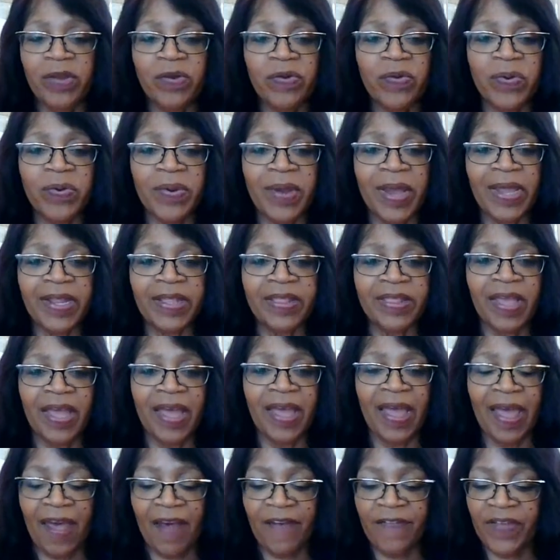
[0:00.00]
who created the
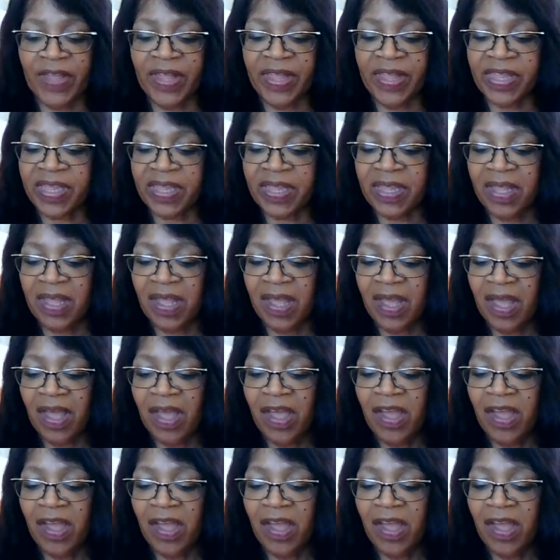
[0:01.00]
heavens